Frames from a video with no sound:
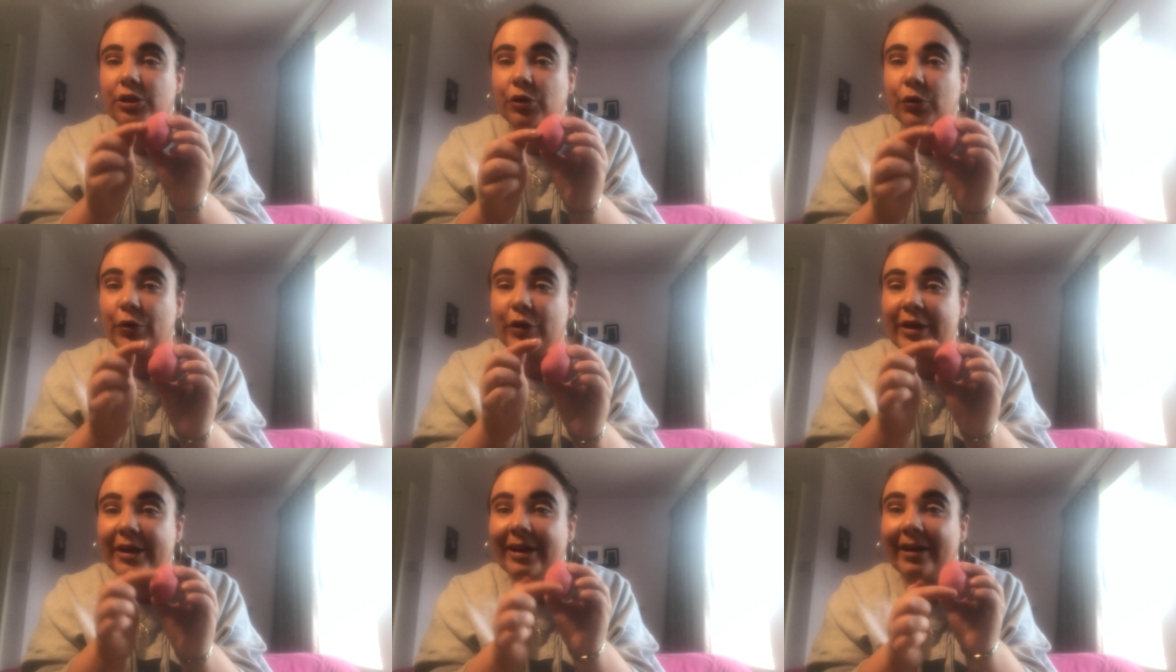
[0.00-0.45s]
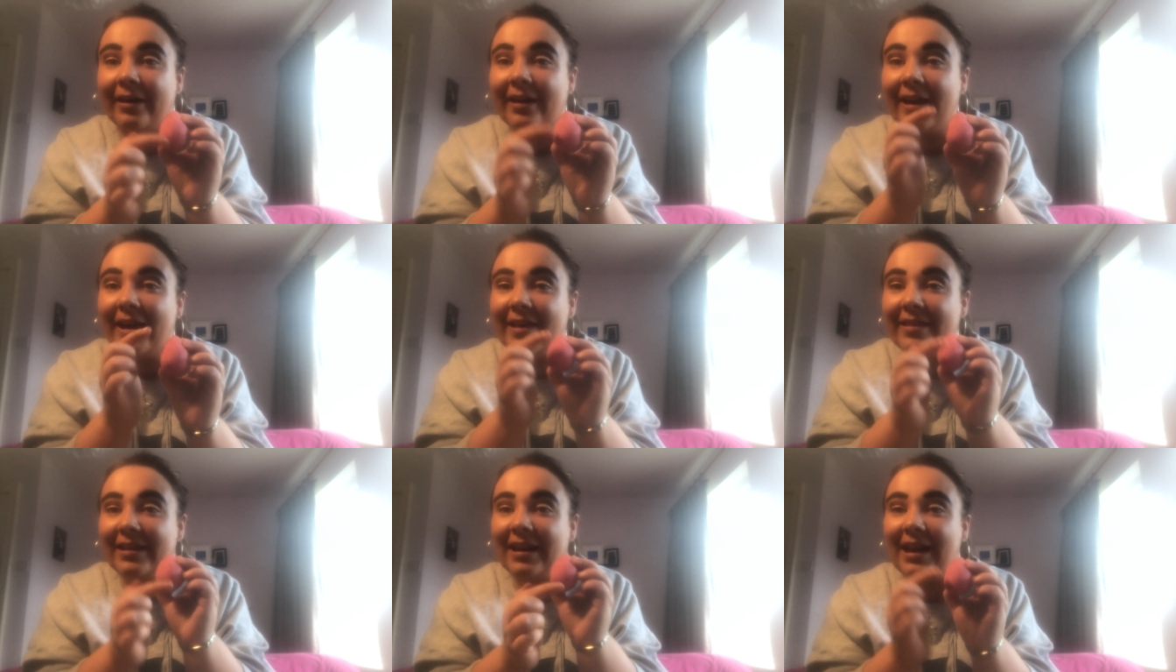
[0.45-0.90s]
show you
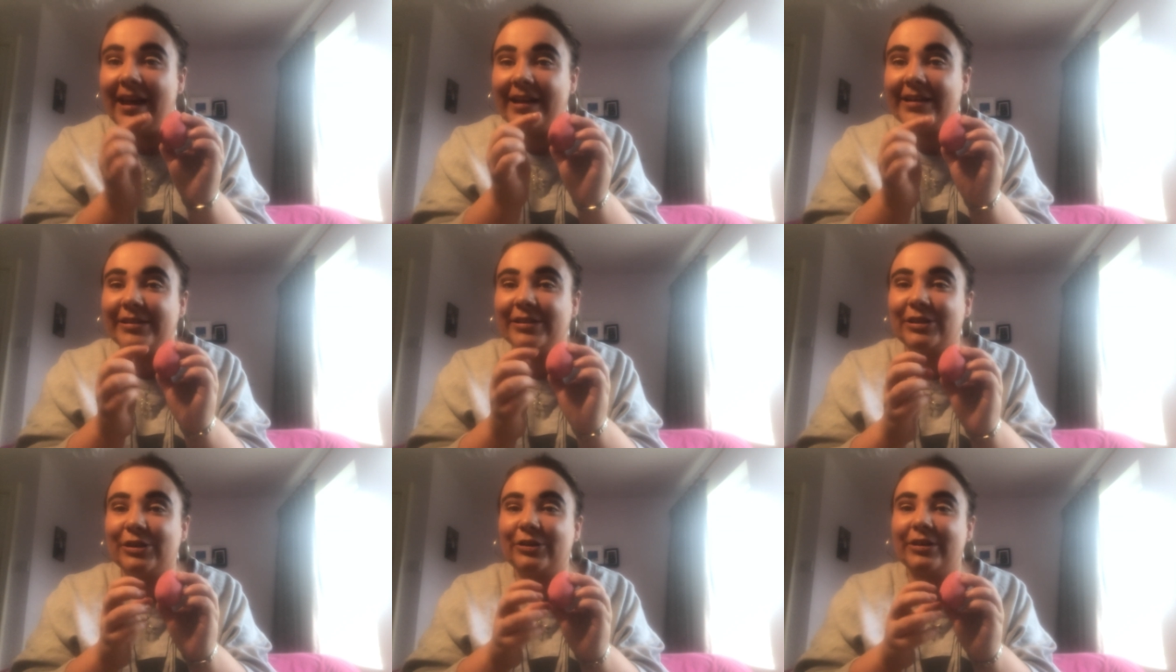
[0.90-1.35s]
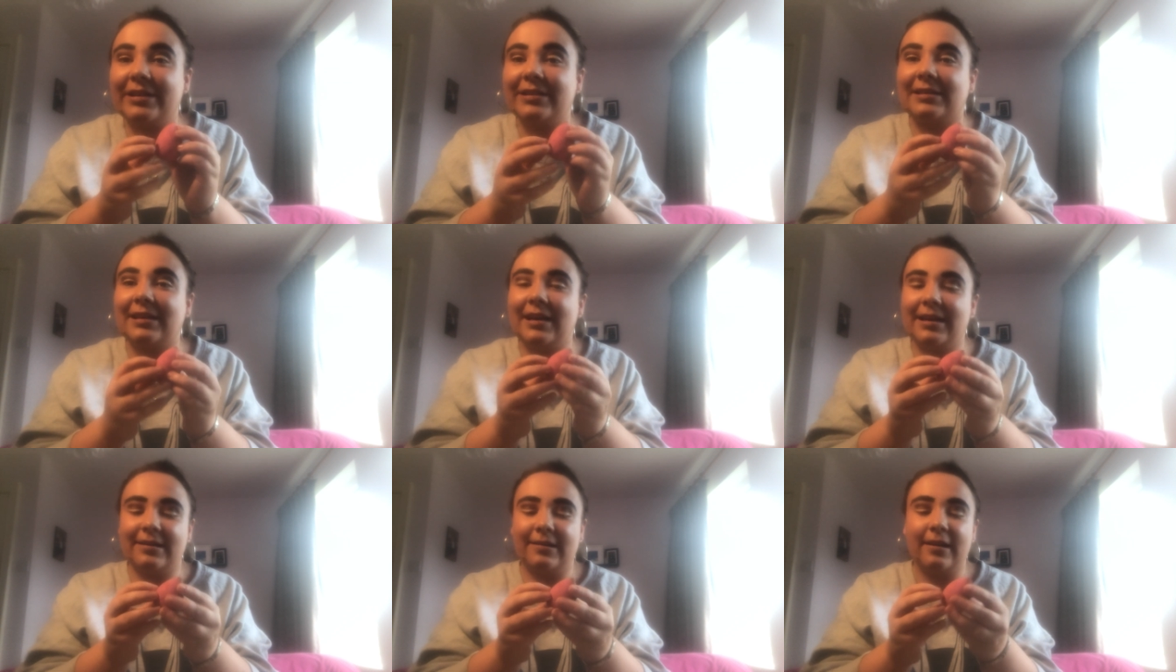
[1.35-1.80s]
the less dirty
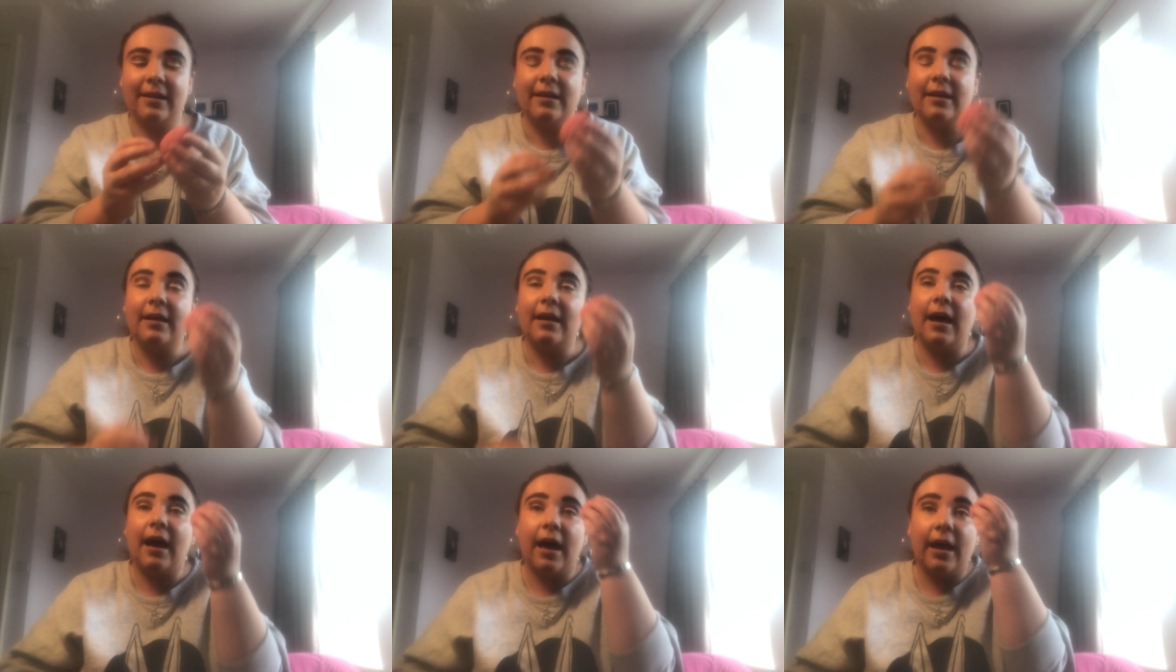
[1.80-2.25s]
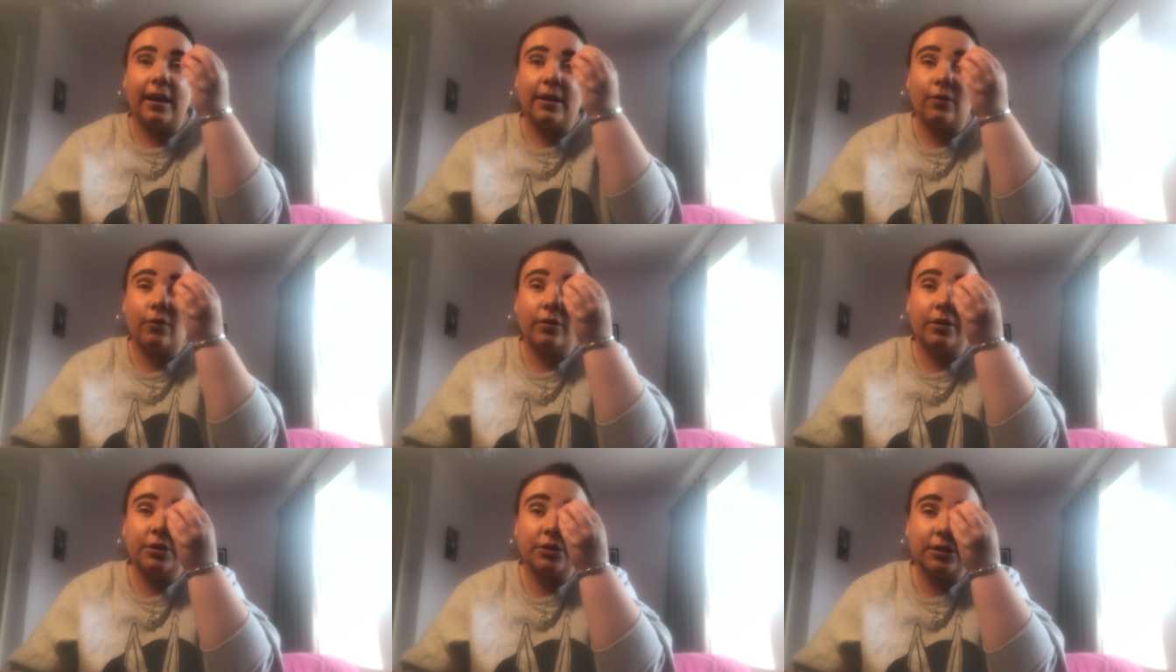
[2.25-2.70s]
side and
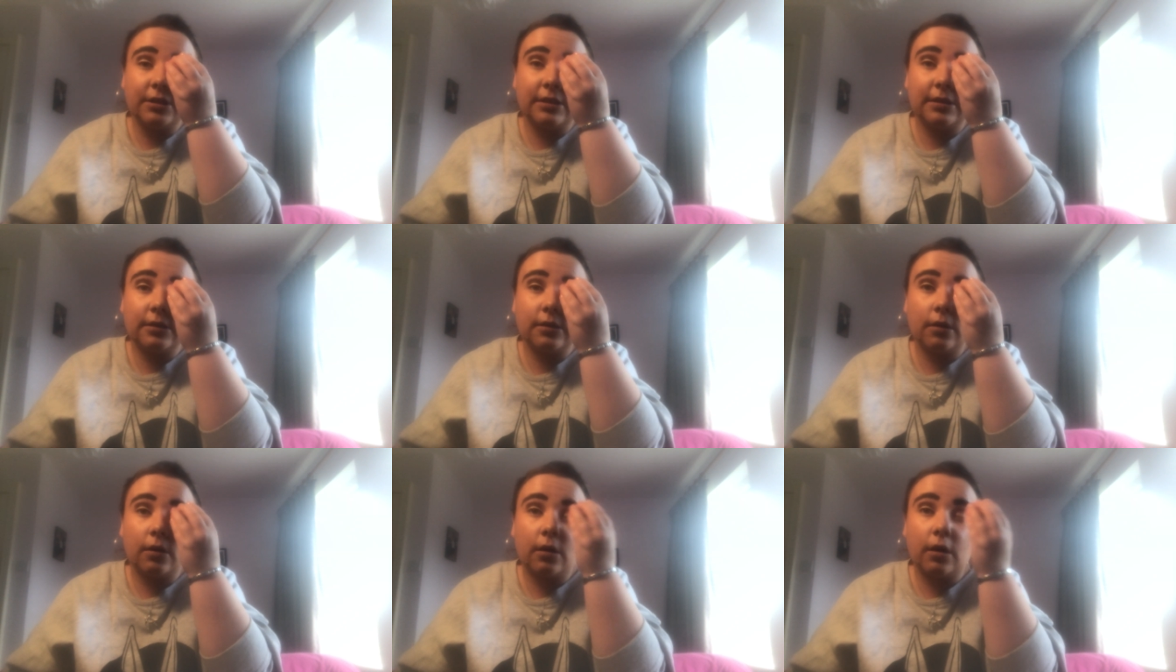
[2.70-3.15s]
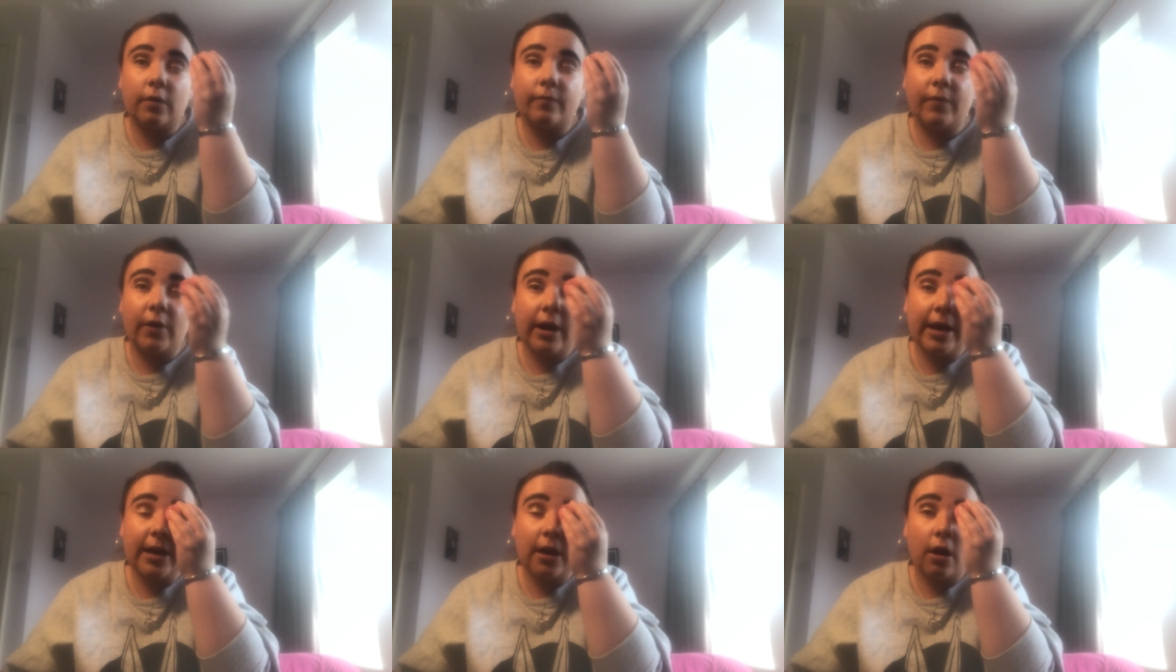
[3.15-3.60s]
I'm going to just
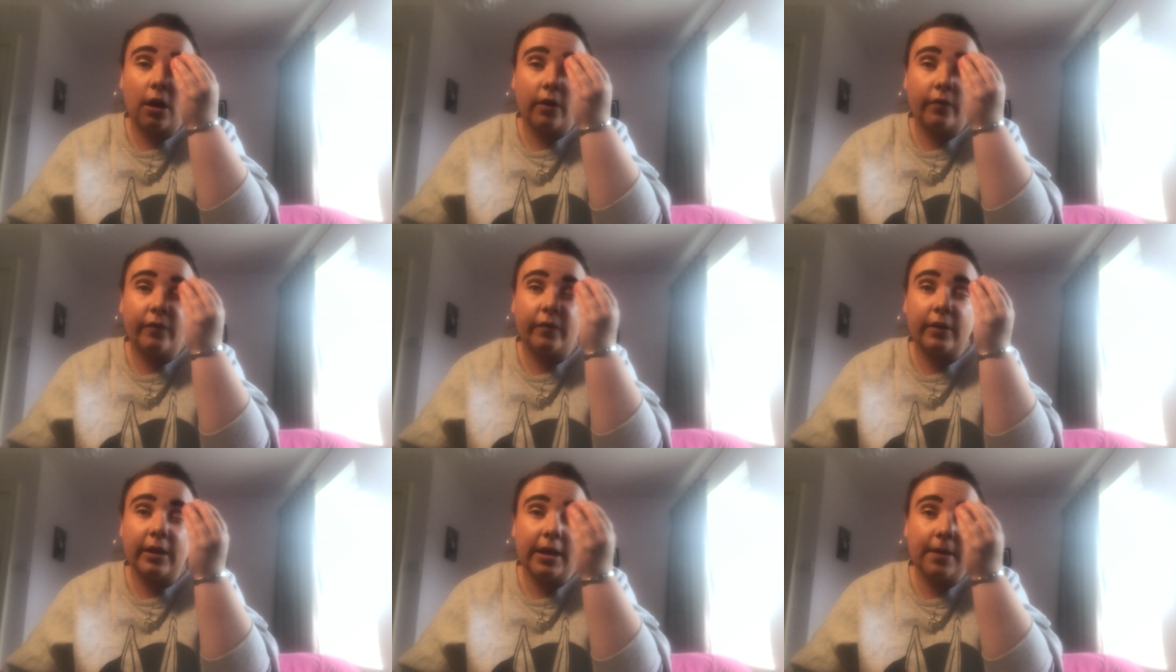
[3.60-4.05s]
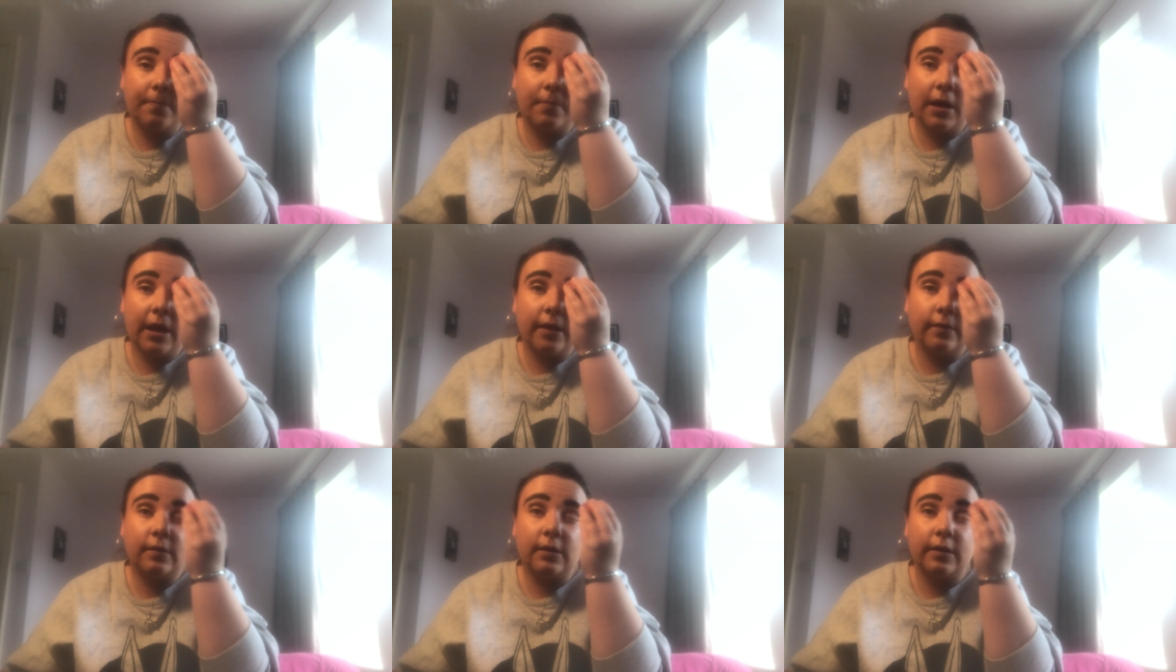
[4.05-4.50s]
very carefully
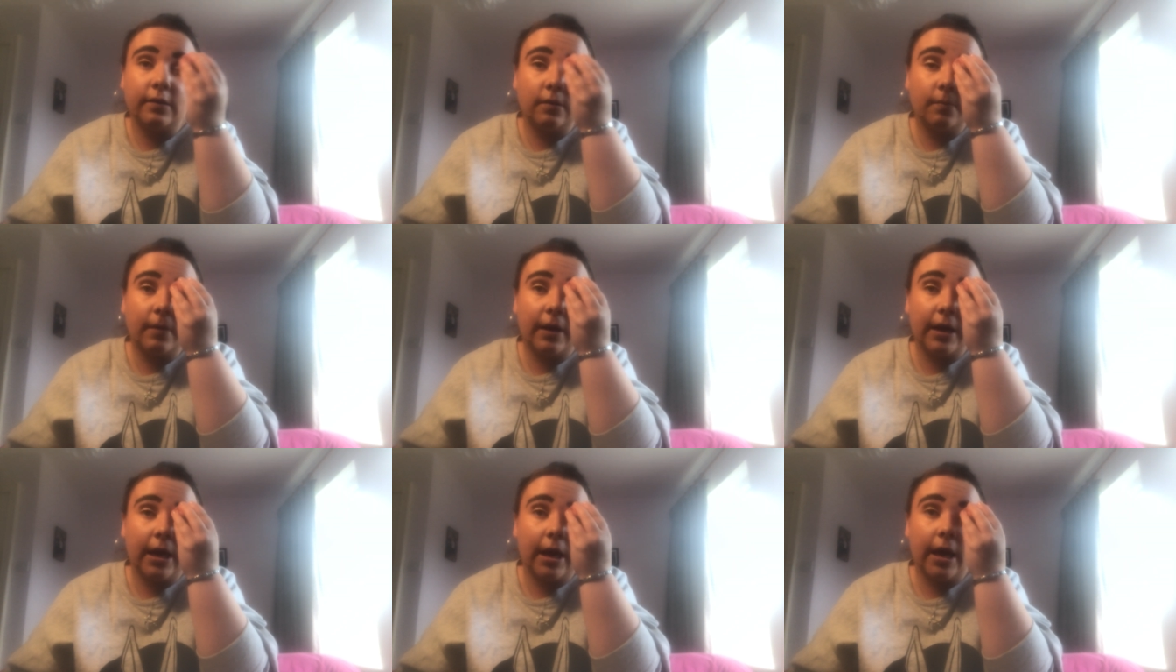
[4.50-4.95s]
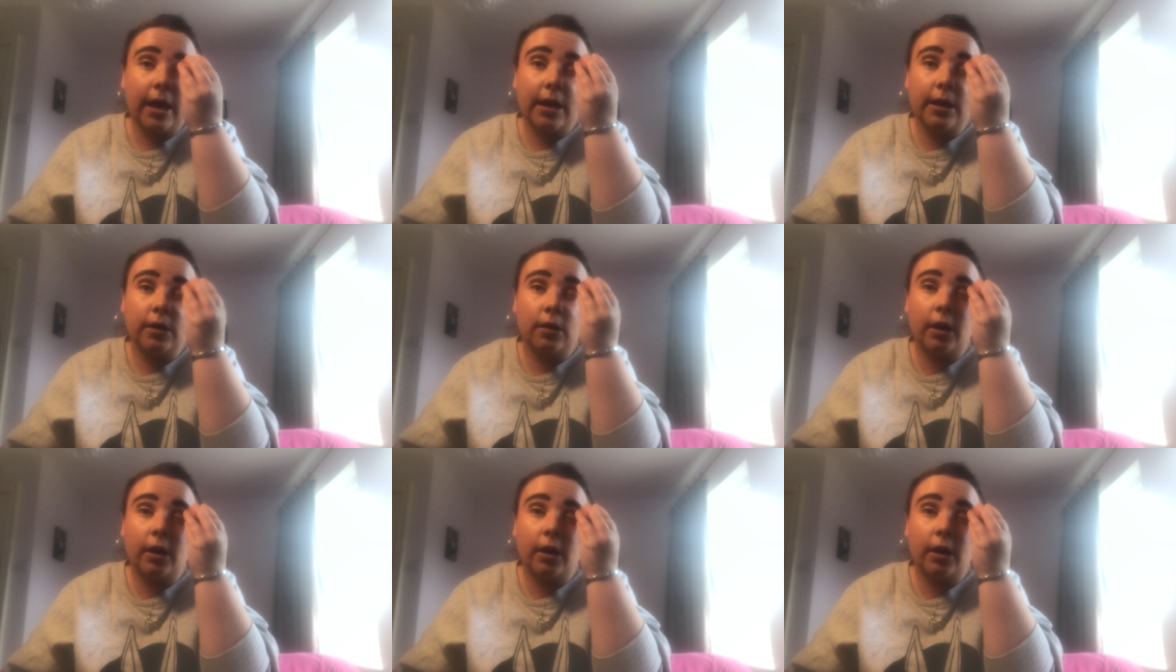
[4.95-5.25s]
blend it into my eye.